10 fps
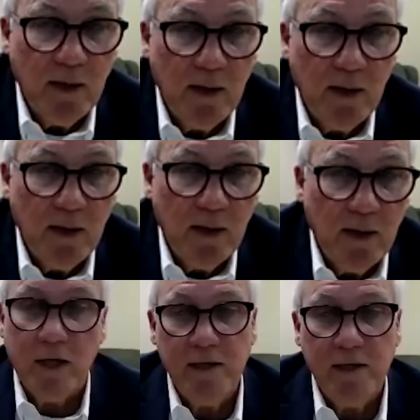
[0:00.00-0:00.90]
working for the
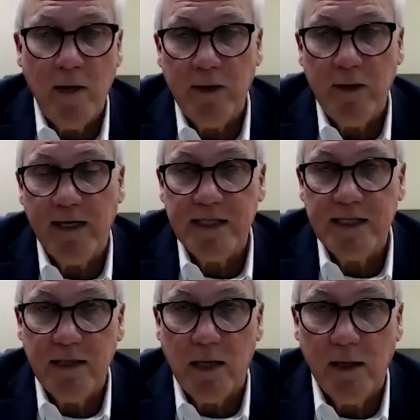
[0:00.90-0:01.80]
trucking company, like I
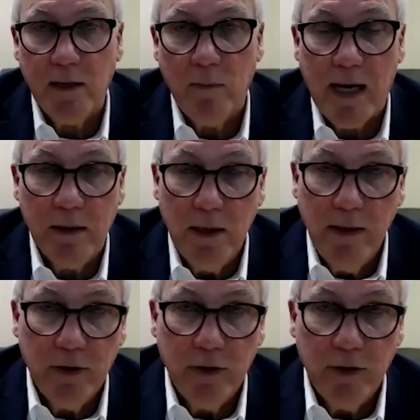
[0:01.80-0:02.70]
said, talking about
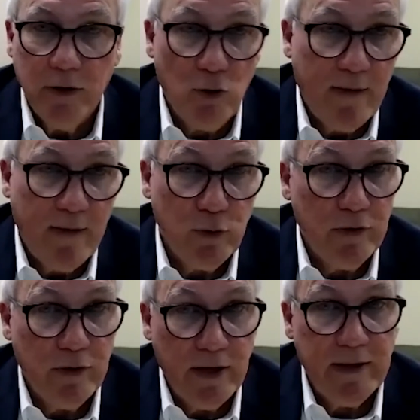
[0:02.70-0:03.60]
the drivers,
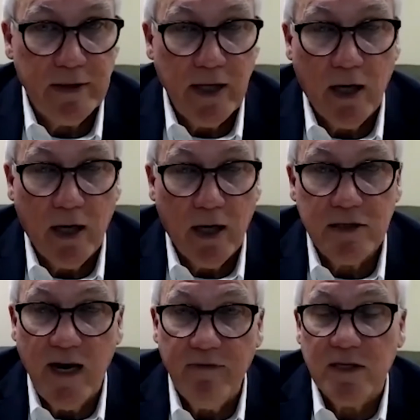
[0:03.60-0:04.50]
whether that they are
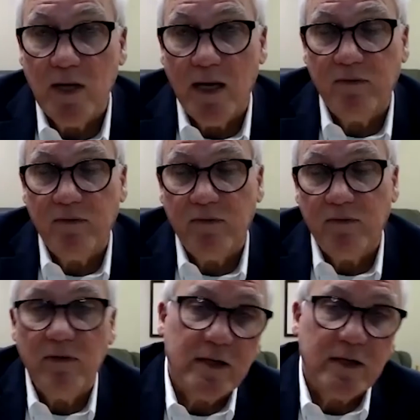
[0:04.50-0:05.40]
safe, and sometimes for the
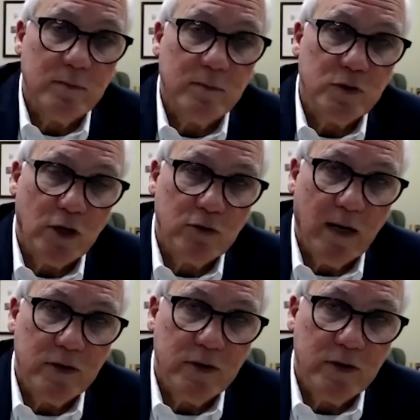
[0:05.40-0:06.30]
victims when truck
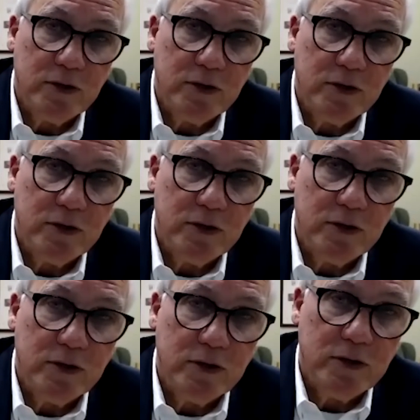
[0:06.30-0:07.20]
drivers are not safe.
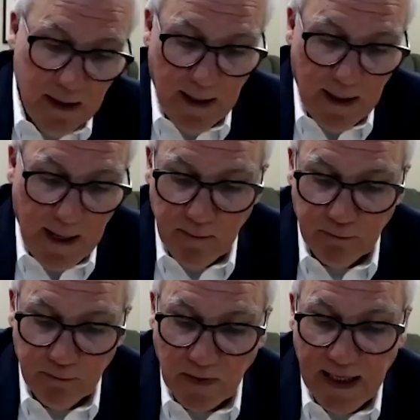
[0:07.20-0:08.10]

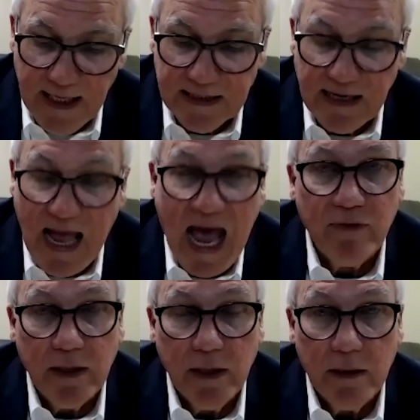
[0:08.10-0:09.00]
He's an
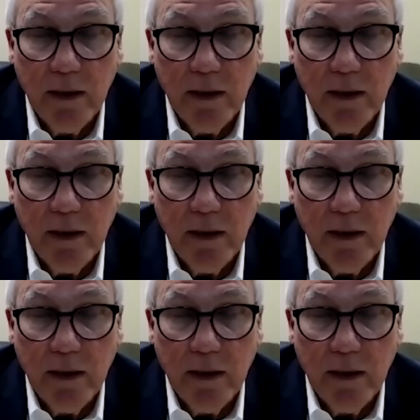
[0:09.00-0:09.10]
advocate